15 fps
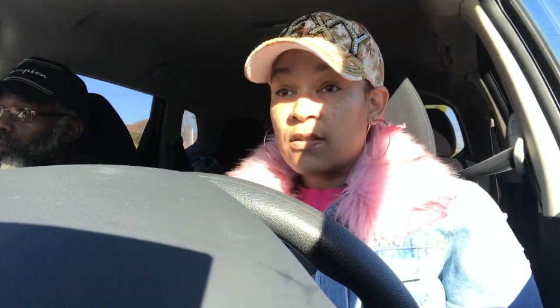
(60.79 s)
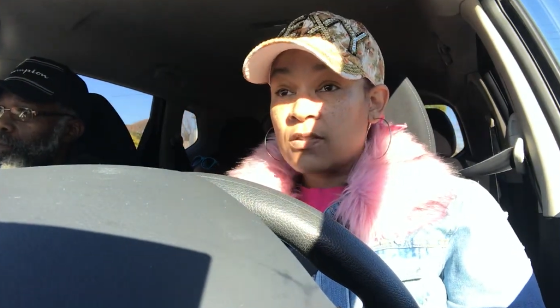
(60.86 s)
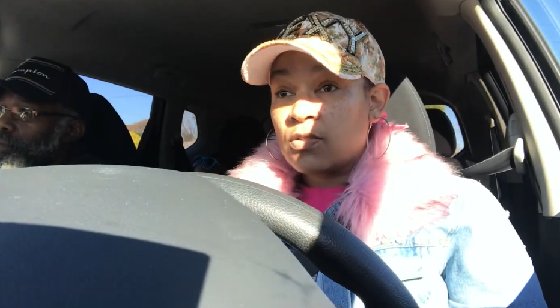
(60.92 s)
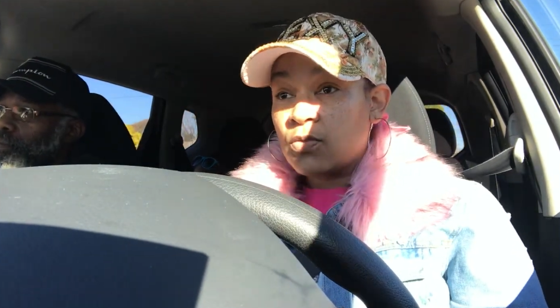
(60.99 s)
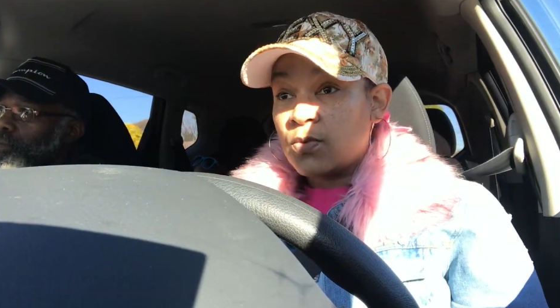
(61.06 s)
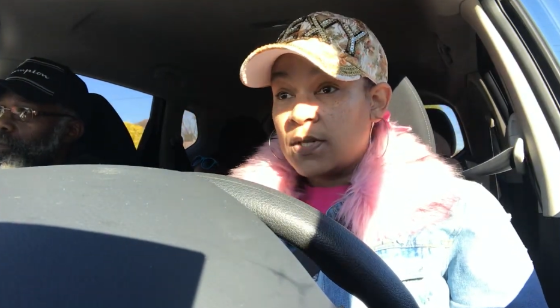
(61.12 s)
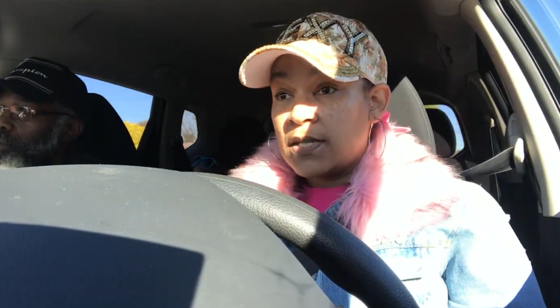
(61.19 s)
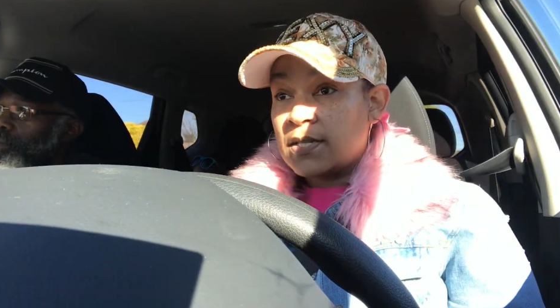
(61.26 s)
It's
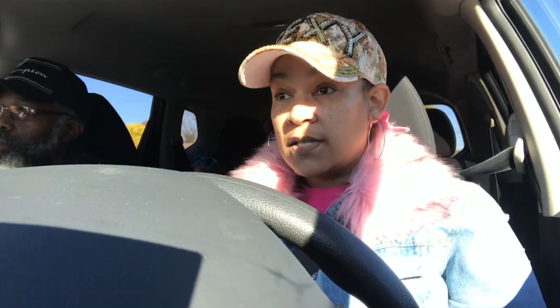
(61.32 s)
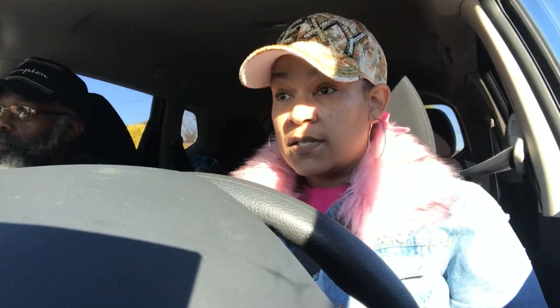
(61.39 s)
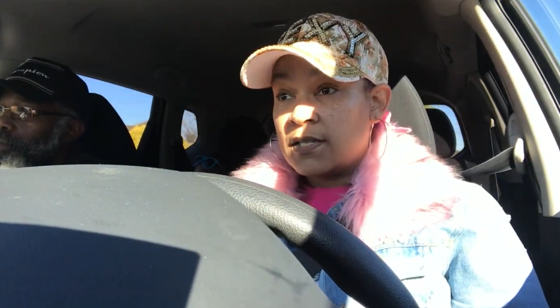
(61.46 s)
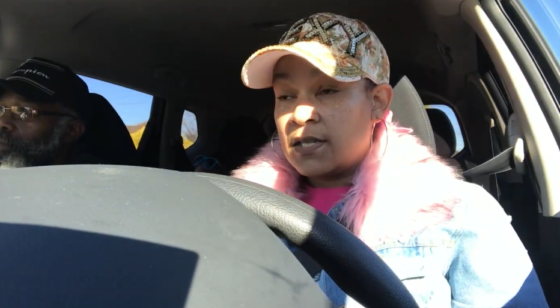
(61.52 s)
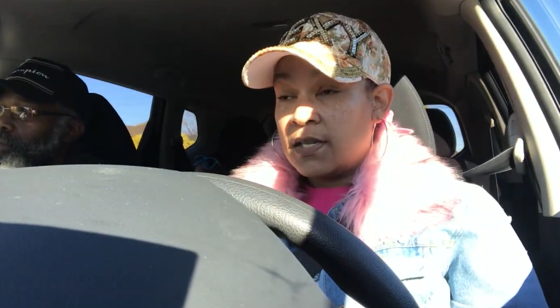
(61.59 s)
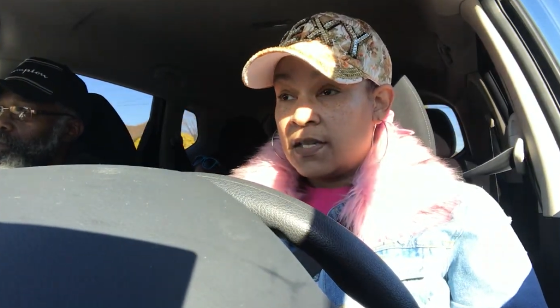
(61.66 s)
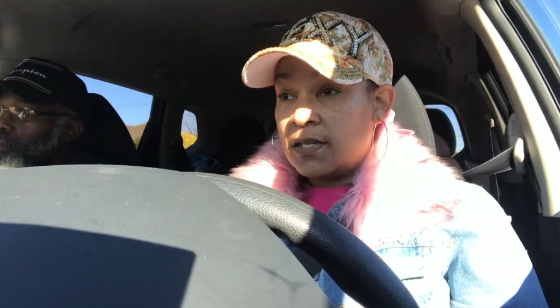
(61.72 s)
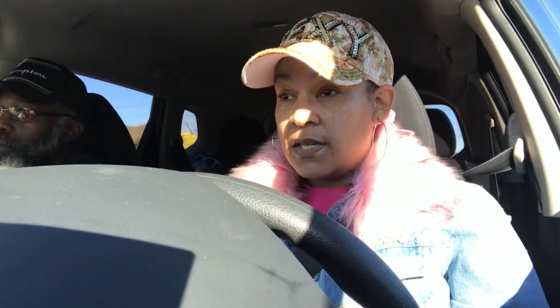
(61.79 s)
a
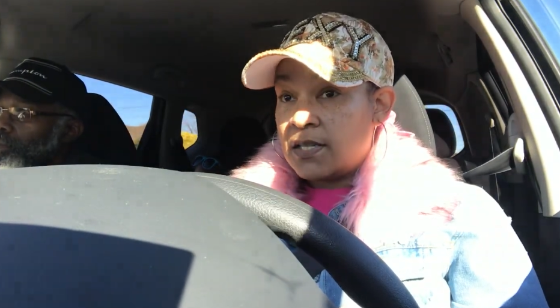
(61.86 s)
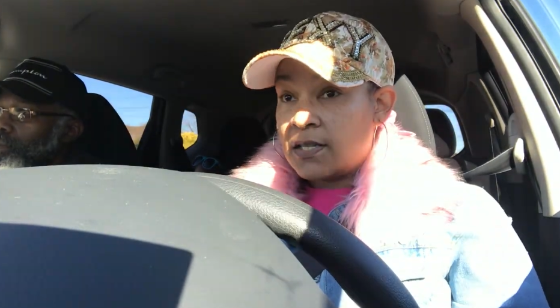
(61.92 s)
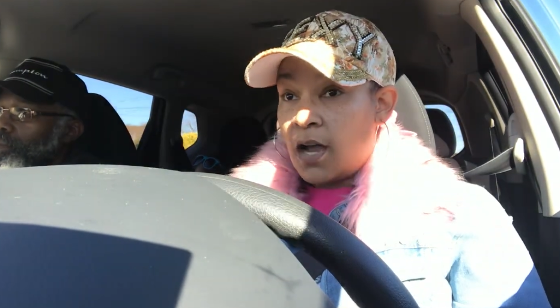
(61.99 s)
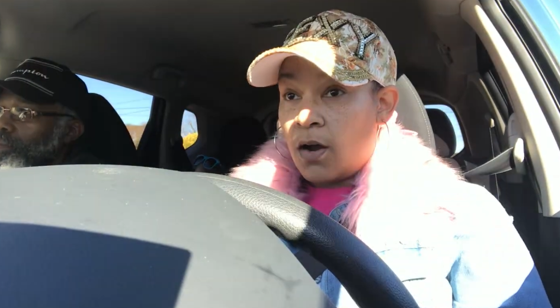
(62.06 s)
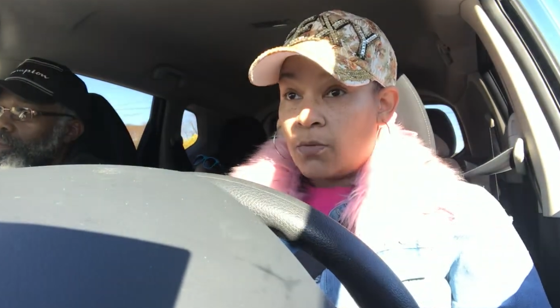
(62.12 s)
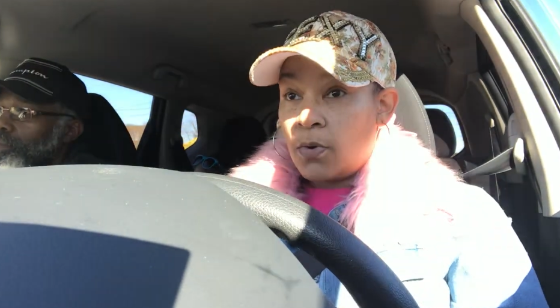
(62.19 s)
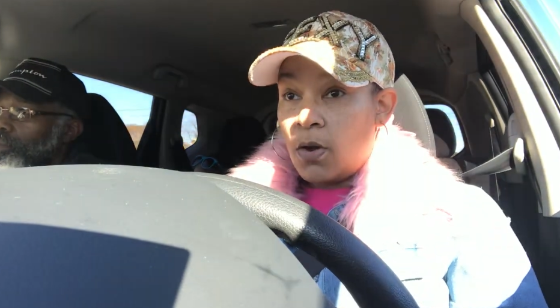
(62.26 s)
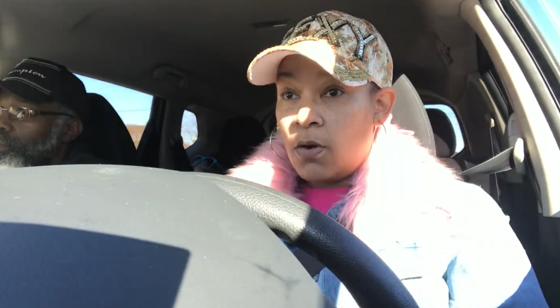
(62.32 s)
2016
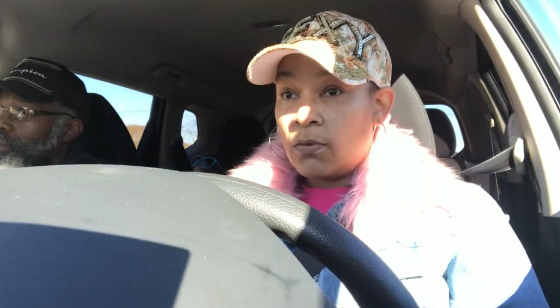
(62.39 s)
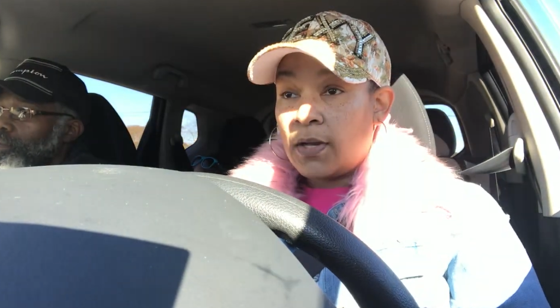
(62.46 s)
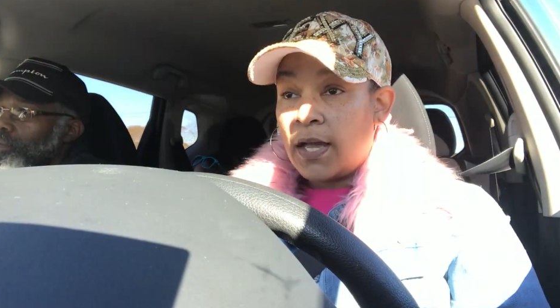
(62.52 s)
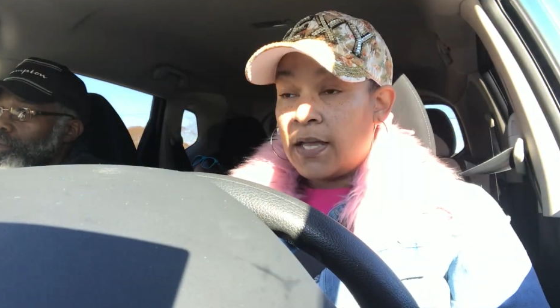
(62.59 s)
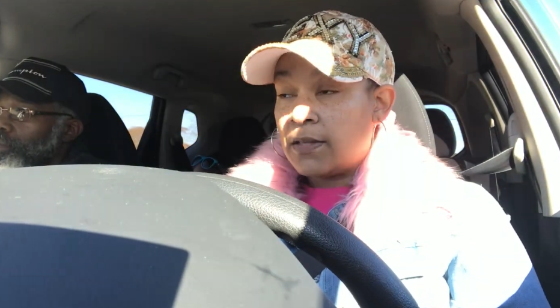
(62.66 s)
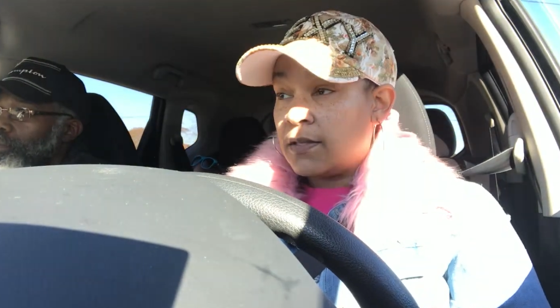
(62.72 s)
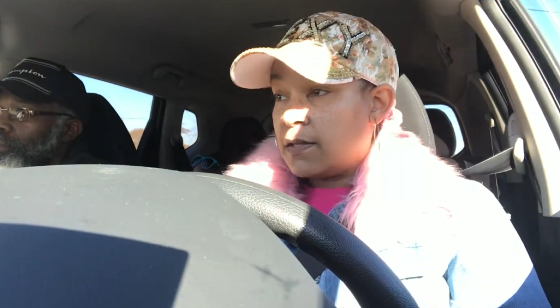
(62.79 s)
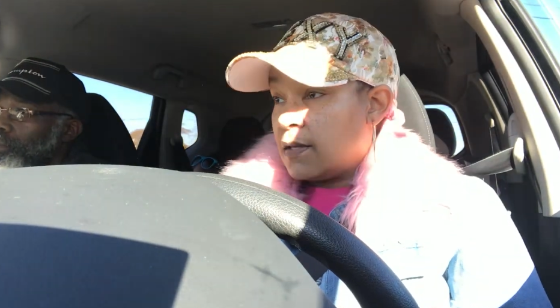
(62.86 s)
Nissan Rogue,
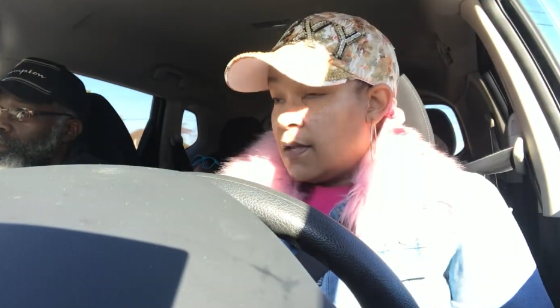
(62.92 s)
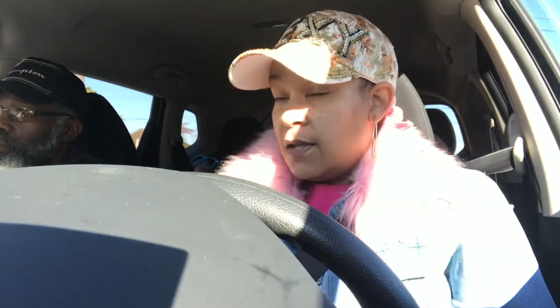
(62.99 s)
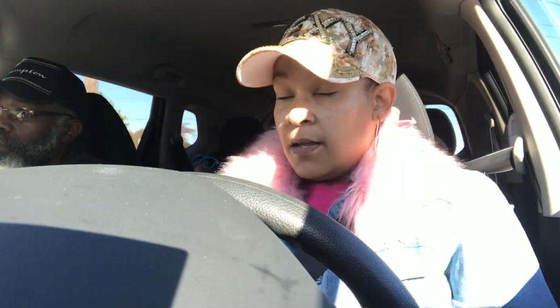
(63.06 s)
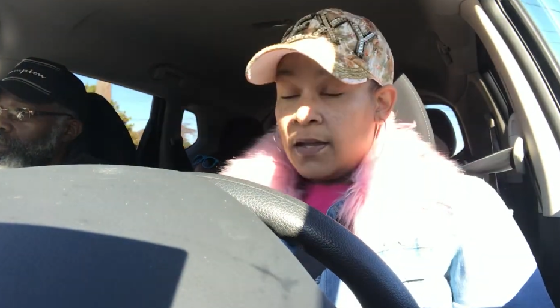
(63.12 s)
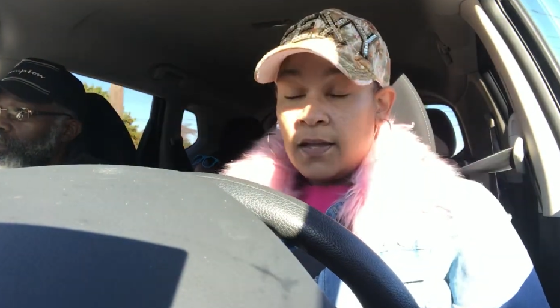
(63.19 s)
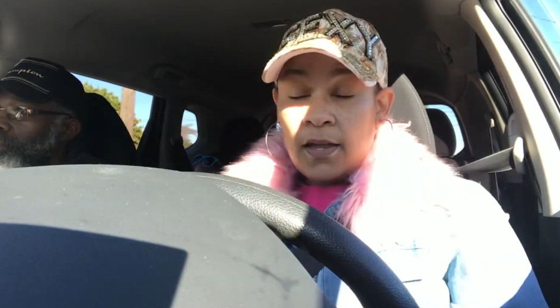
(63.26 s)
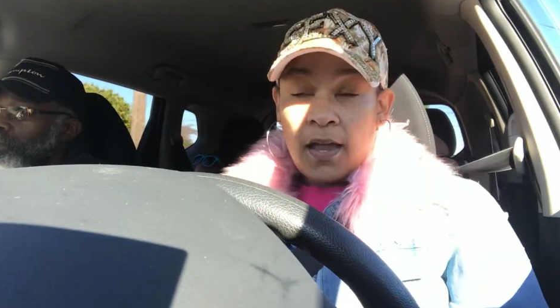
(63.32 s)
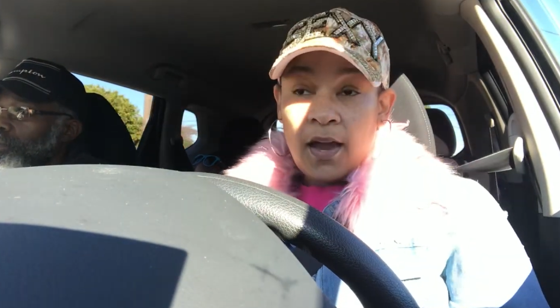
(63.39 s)

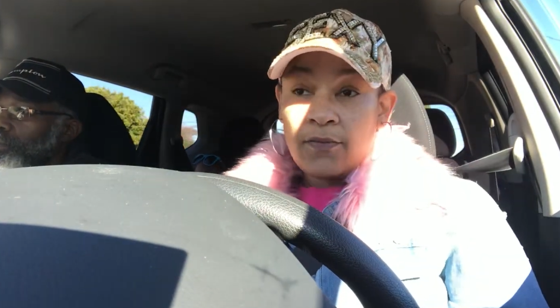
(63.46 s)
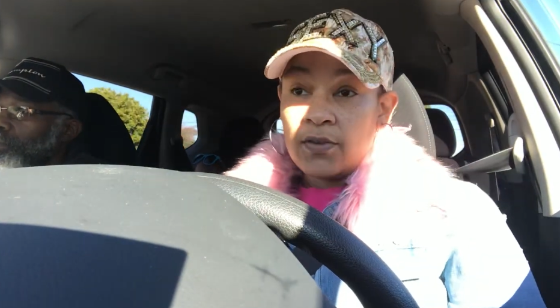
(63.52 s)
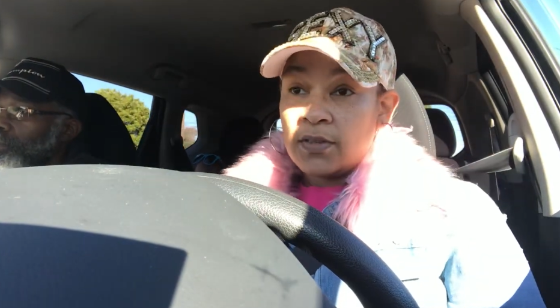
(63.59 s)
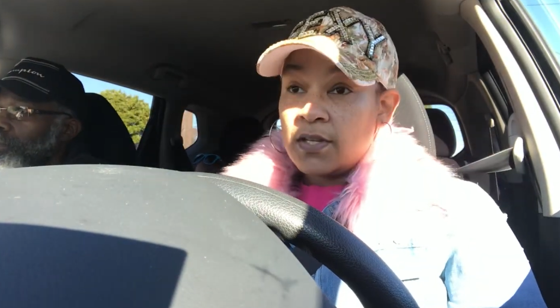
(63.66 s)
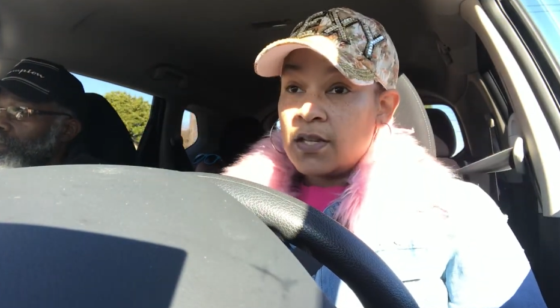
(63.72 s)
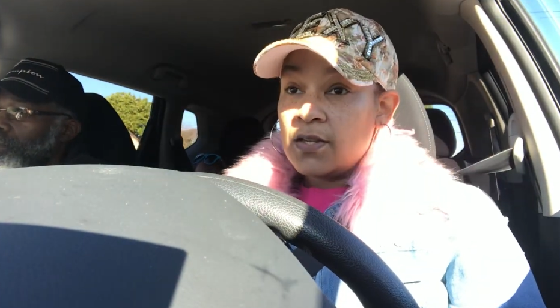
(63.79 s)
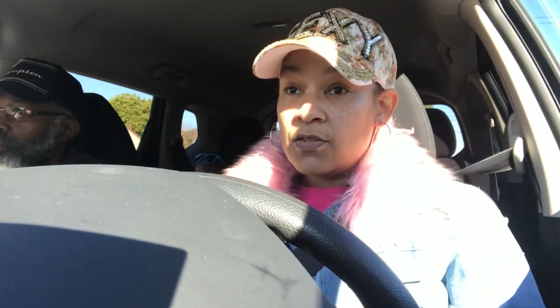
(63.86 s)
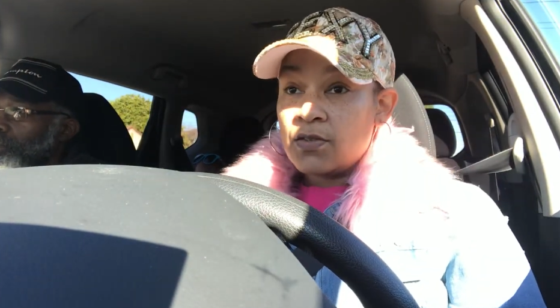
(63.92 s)
and
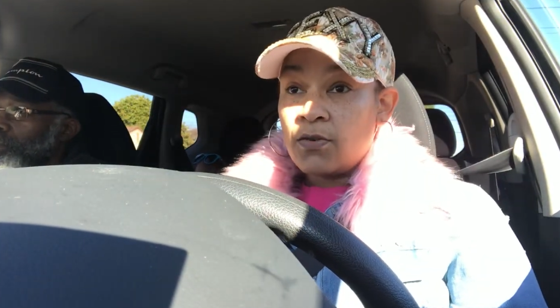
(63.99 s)
everything is